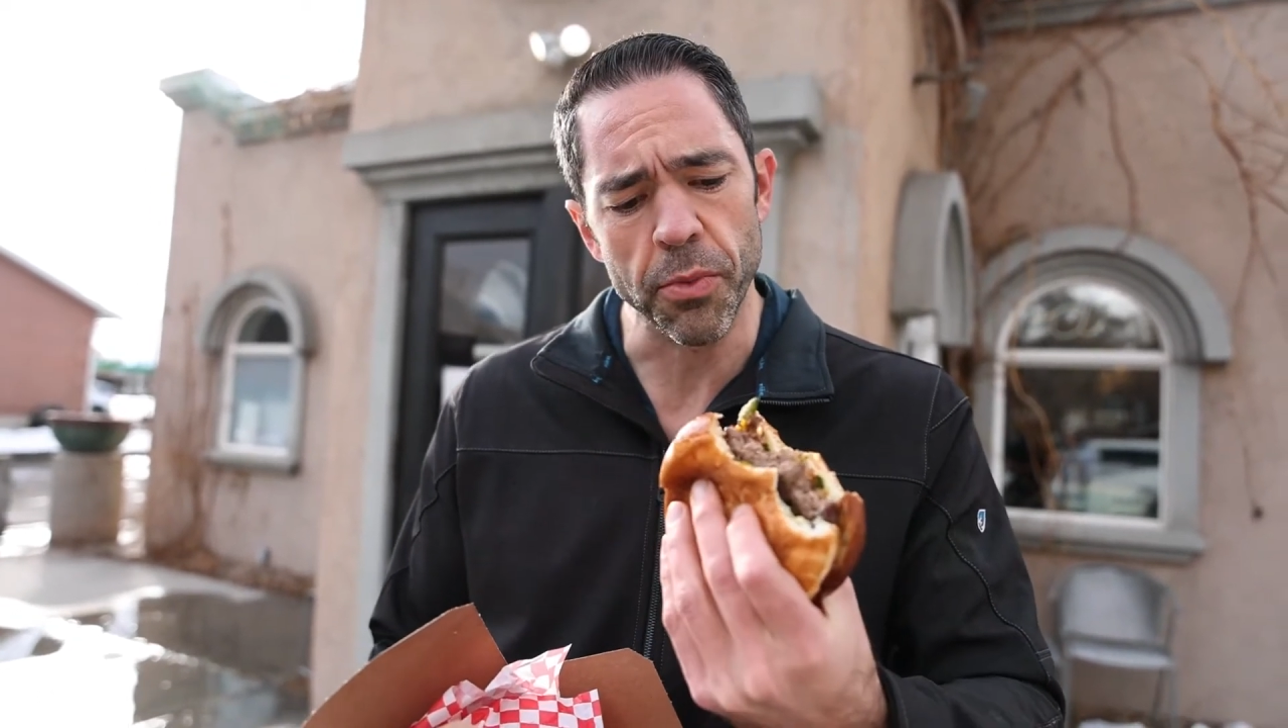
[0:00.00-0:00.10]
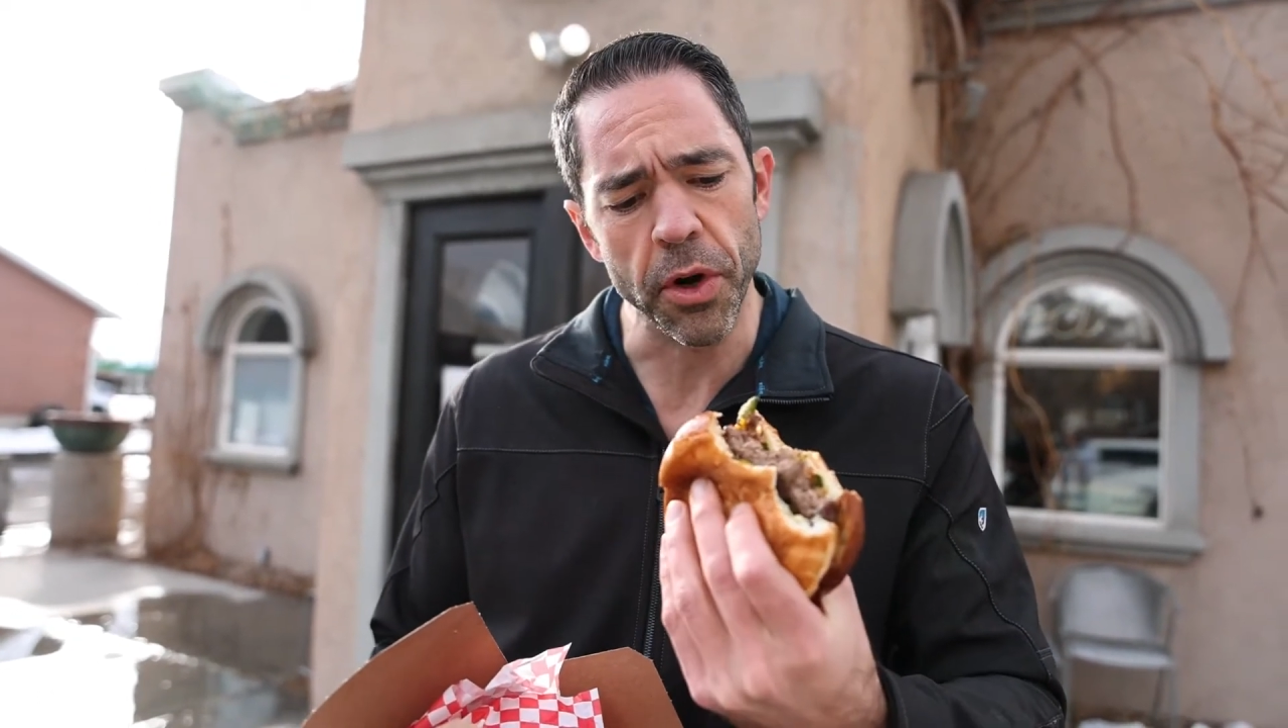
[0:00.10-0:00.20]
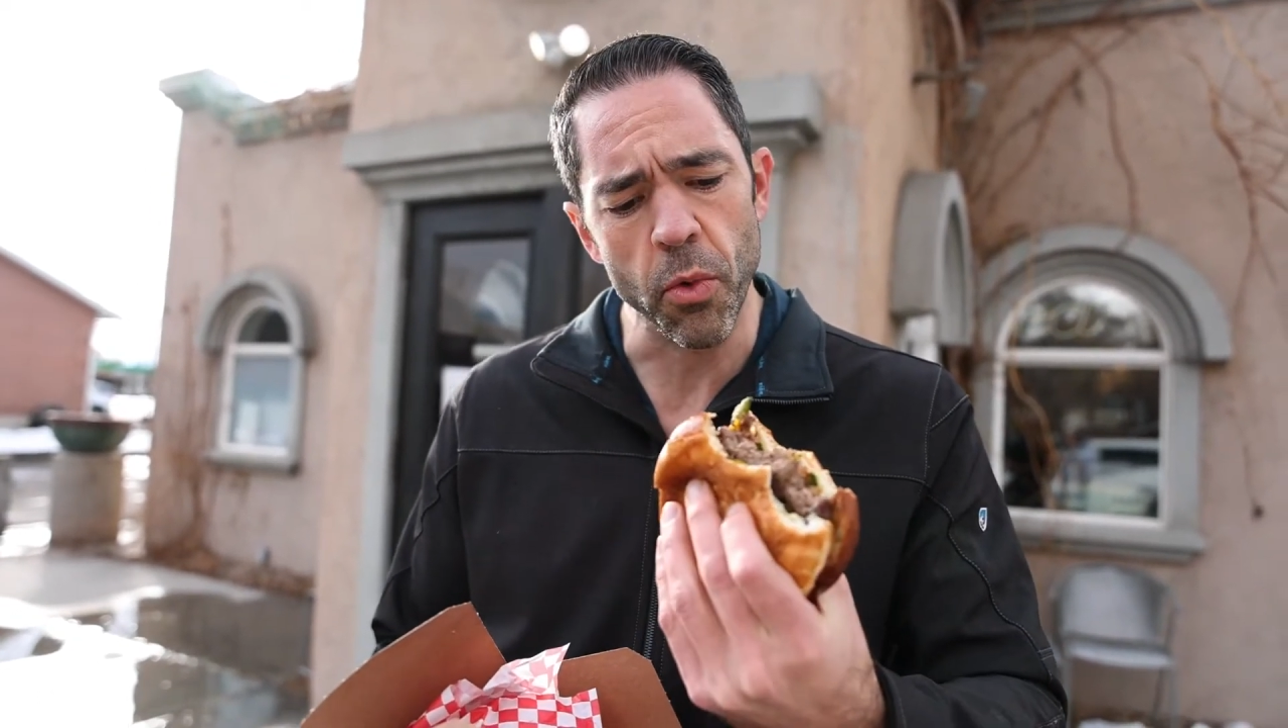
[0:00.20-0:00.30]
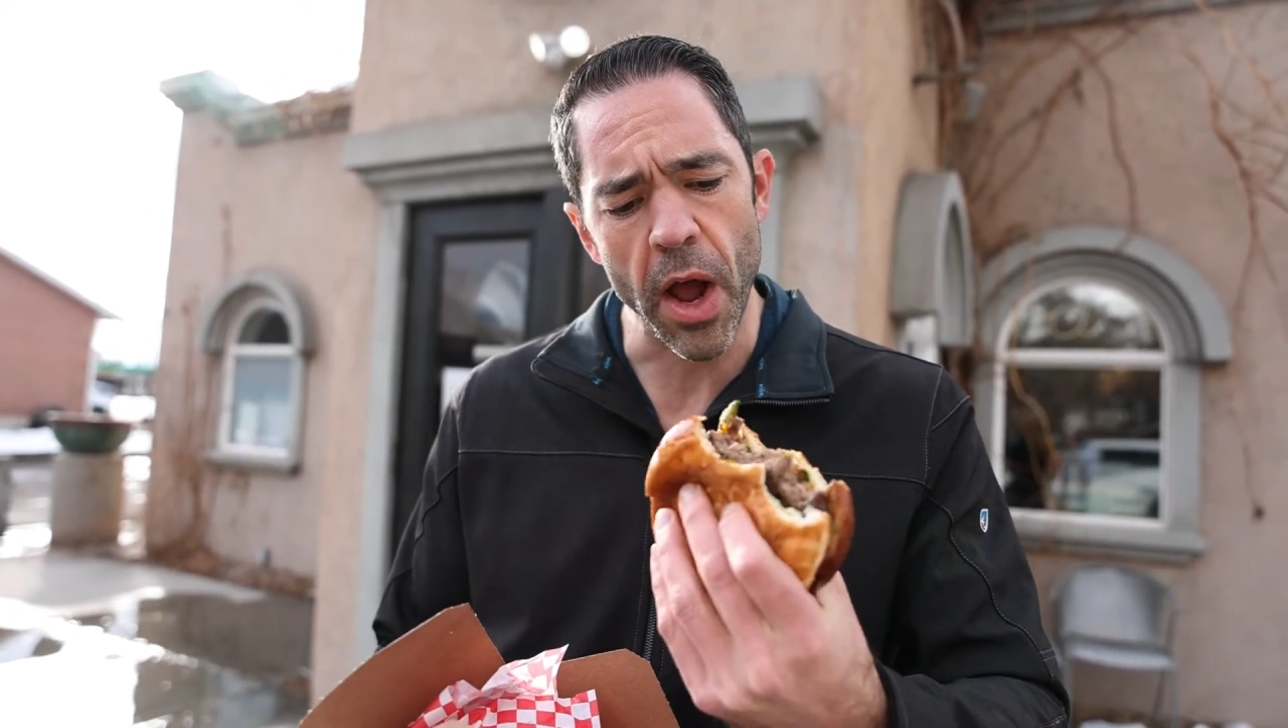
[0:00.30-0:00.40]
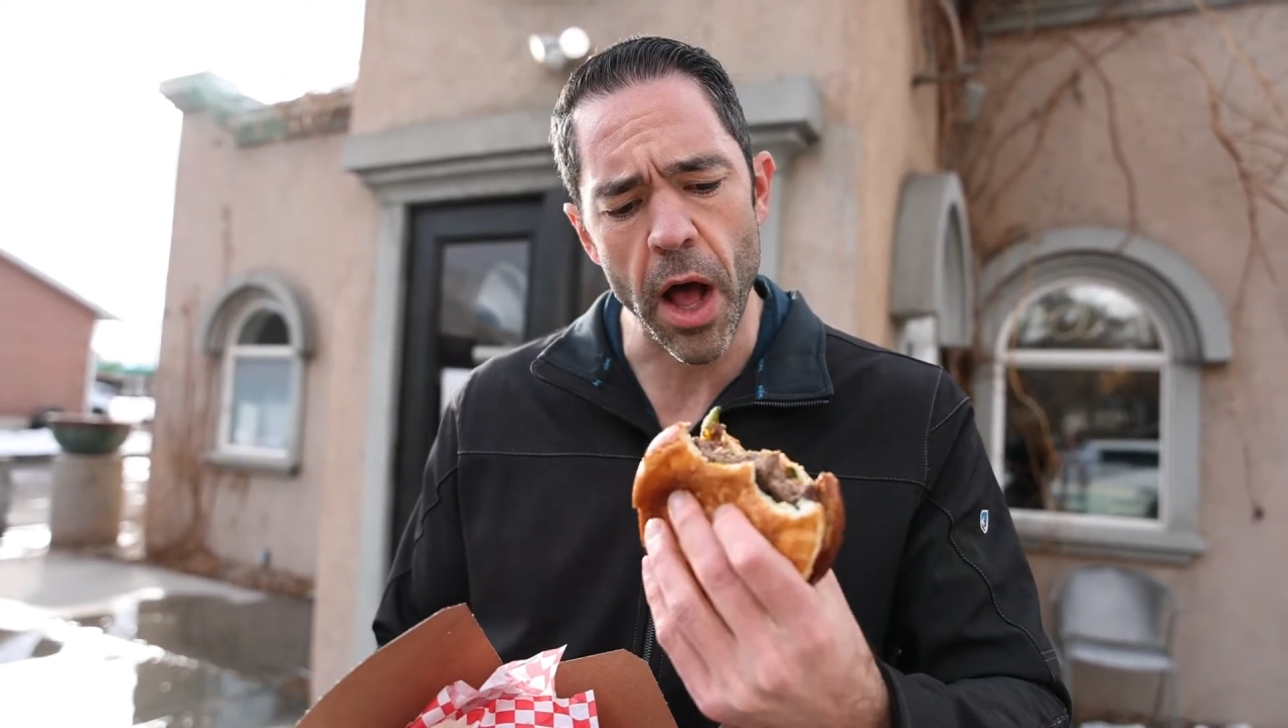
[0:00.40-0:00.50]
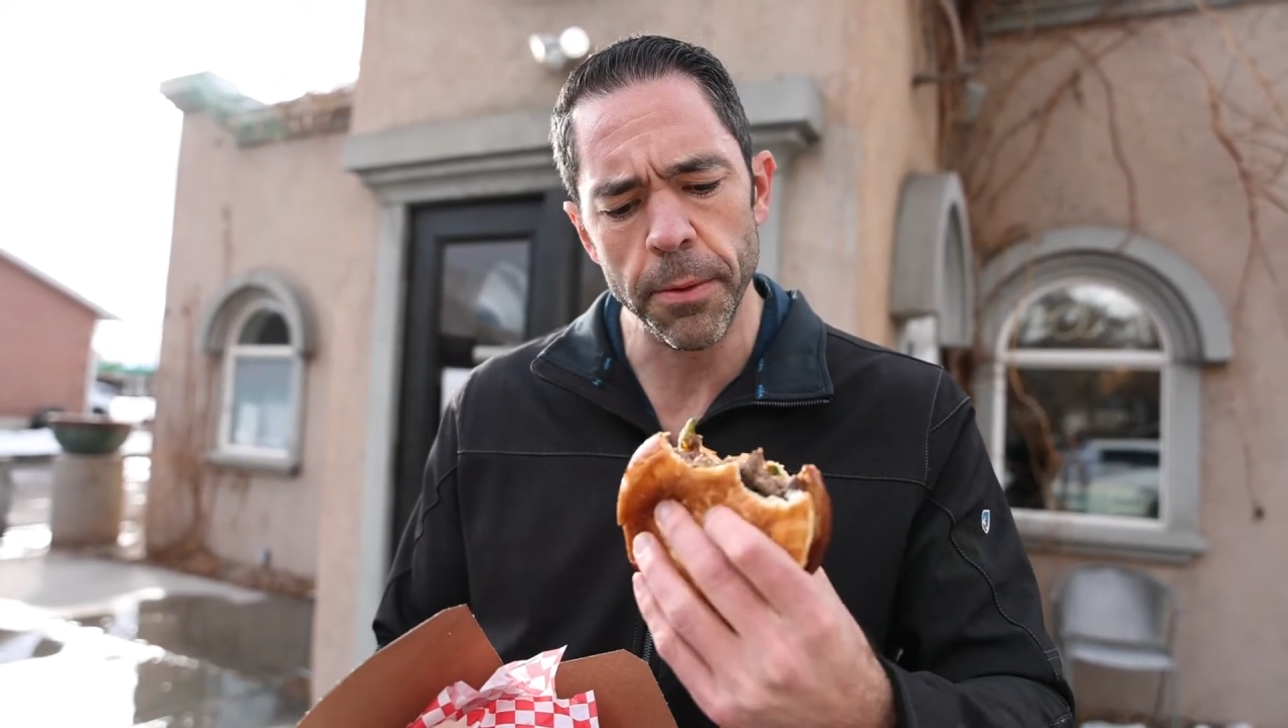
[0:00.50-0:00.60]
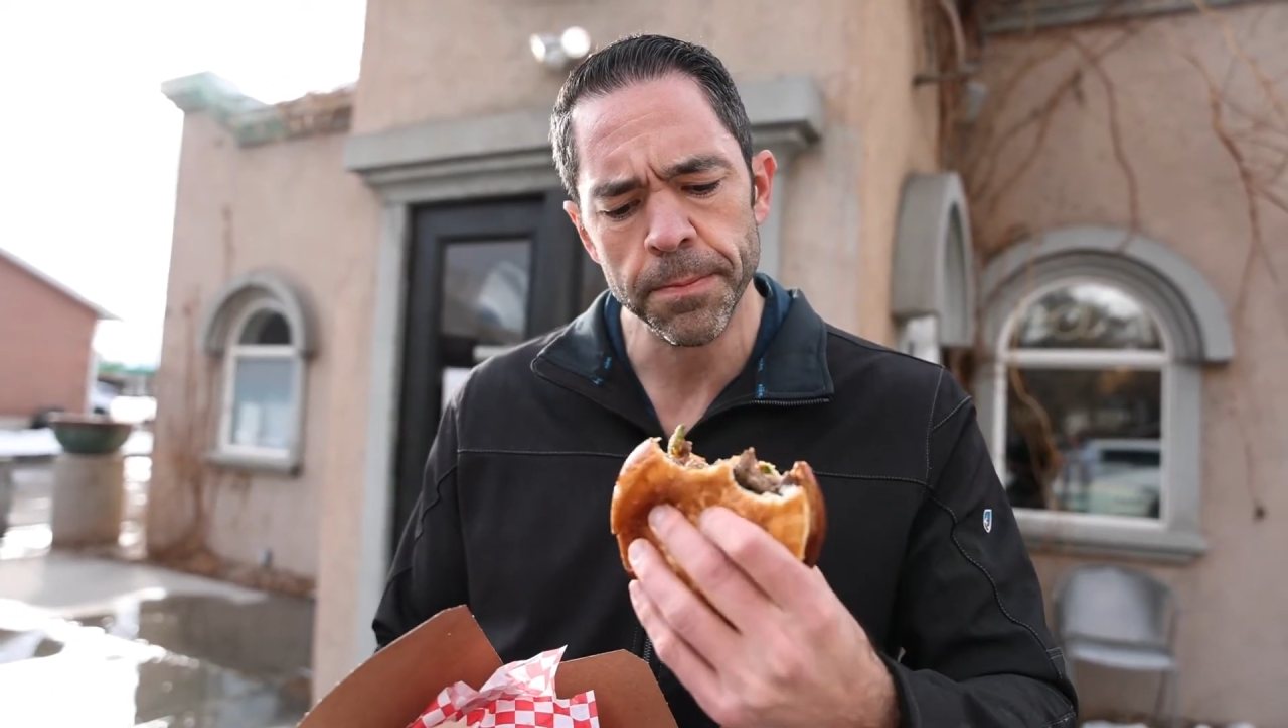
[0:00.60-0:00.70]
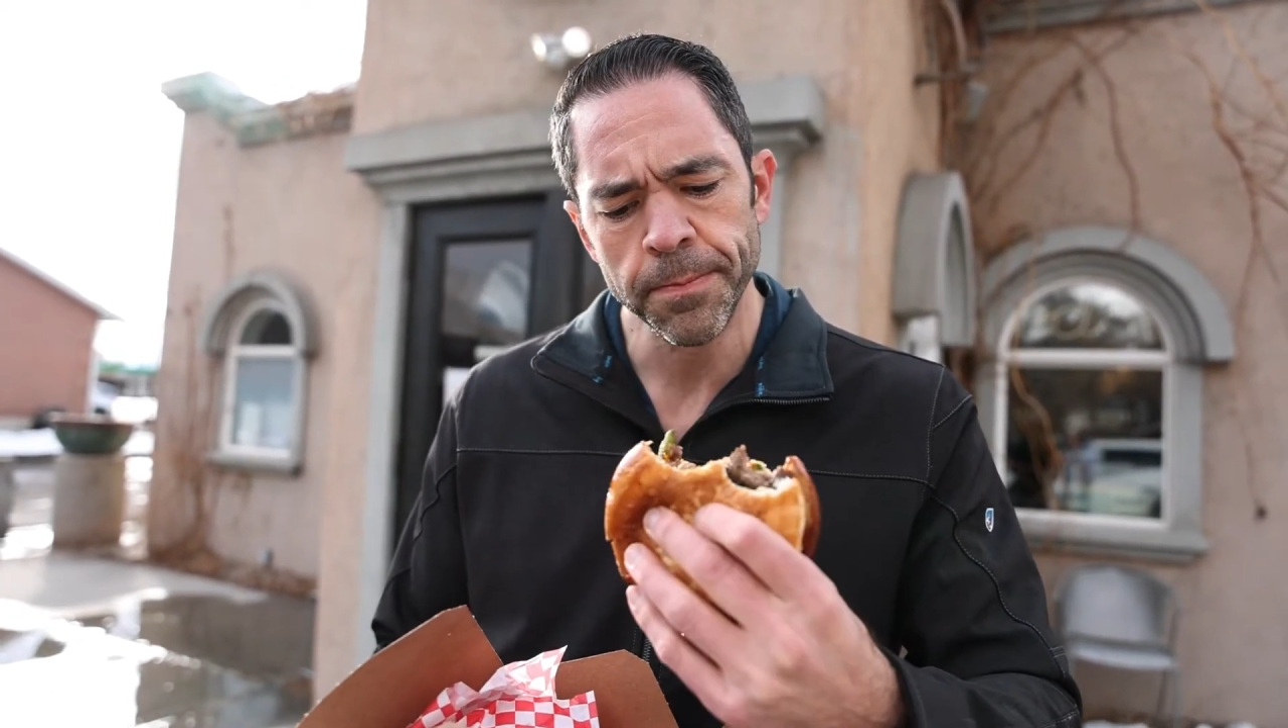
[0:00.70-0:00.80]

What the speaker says: pretty well.